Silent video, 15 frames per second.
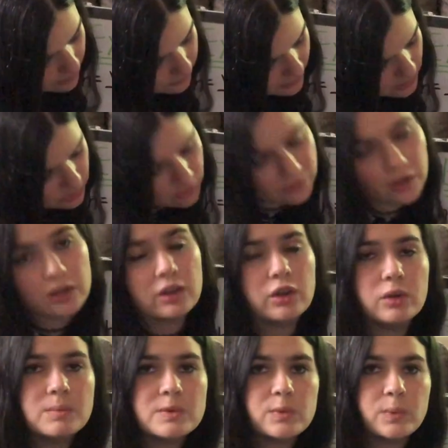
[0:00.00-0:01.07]
of each of our
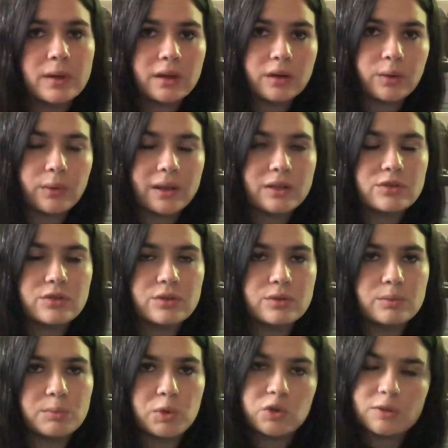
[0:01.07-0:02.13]
cubes, we are going to
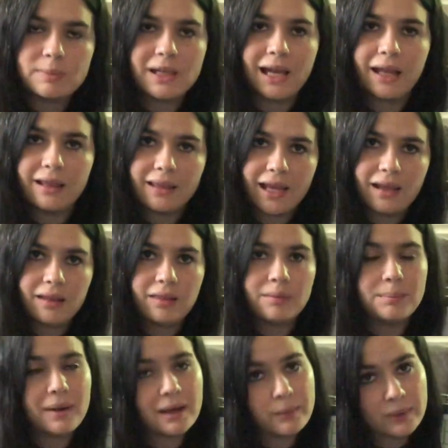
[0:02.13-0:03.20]
multiply length
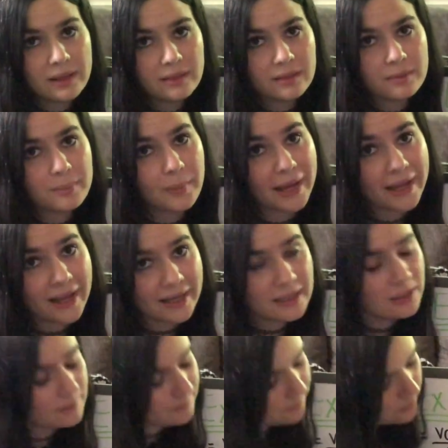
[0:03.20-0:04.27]
by width by height.